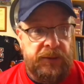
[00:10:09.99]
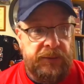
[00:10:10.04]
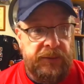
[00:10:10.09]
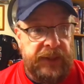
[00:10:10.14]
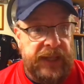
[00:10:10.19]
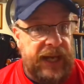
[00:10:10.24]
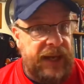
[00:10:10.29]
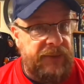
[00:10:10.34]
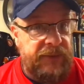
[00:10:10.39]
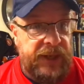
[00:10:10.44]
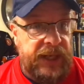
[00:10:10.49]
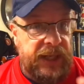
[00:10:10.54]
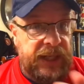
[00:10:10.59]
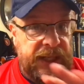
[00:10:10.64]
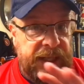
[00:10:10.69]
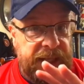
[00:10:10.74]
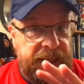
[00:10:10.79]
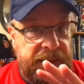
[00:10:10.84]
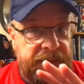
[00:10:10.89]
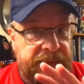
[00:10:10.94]
not real
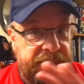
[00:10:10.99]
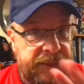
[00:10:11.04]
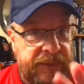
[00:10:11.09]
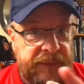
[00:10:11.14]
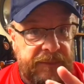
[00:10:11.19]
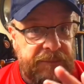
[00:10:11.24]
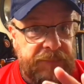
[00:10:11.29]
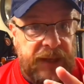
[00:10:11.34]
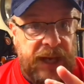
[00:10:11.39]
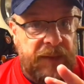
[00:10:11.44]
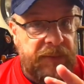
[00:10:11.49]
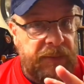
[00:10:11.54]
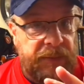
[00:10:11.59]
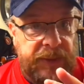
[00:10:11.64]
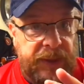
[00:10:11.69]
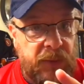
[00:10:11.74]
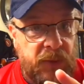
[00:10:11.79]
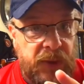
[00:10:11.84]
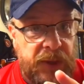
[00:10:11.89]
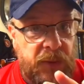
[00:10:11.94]
life,
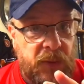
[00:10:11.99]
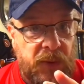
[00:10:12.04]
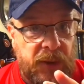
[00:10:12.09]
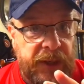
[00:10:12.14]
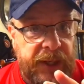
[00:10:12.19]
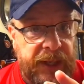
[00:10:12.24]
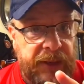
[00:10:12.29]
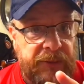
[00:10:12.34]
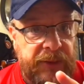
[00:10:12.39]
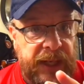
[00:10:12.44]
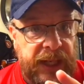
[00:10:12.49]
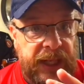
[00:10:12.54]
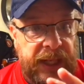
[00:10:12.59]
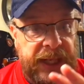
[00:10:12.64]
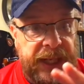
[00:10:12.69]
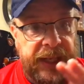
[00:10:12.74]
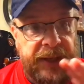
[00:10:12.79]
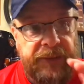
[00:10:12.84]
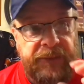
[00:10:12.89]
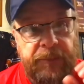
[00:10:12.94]
probably wouldn't work in real
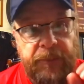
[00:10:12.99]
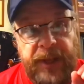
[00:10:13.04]
life.